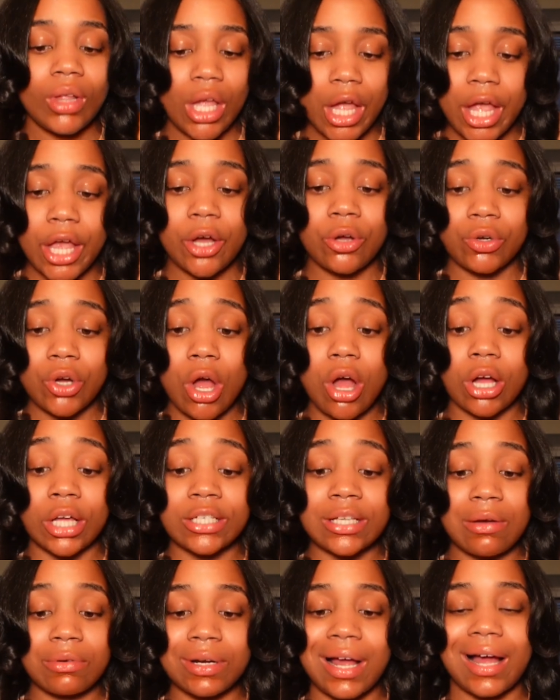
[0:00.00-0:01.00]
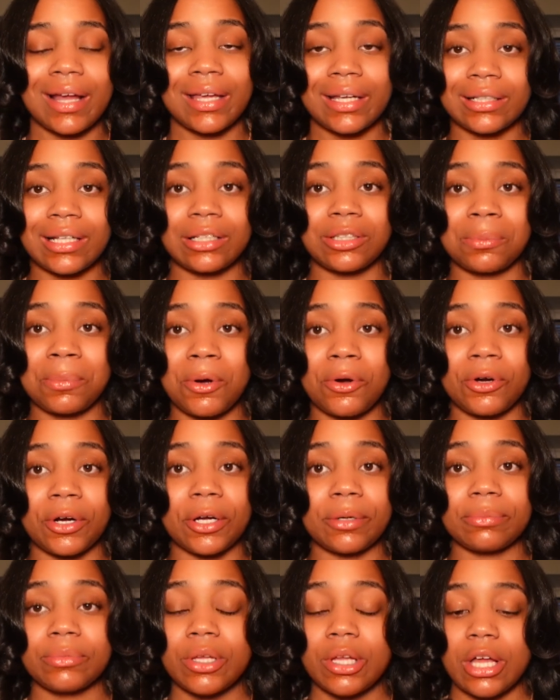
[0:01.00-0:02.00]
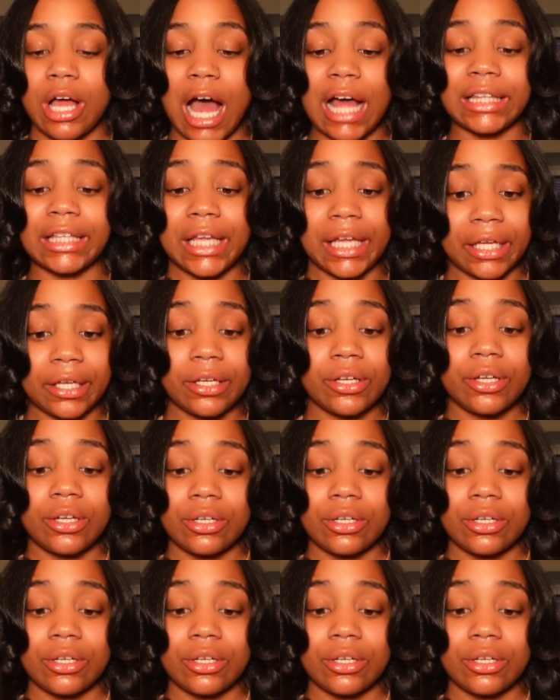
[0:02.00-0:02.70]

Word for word: Hell no, nah, because I would have got kicked out the program, I think.